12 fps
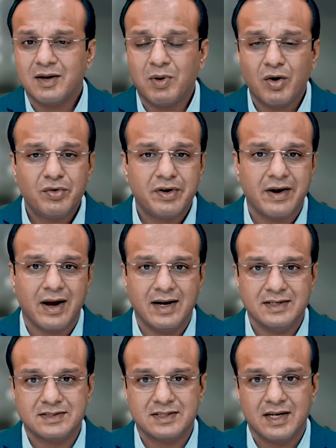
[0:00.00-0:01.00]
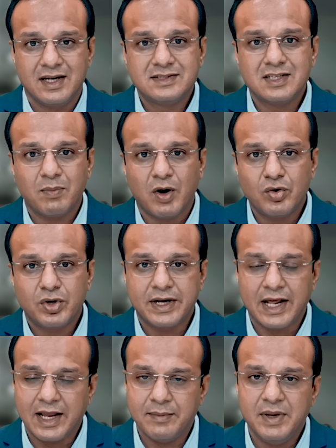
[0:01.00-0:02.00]
about trends, it's about
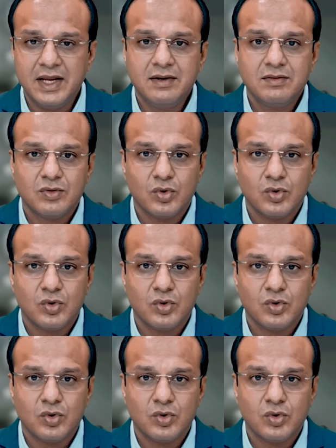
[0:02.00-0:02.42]
timing,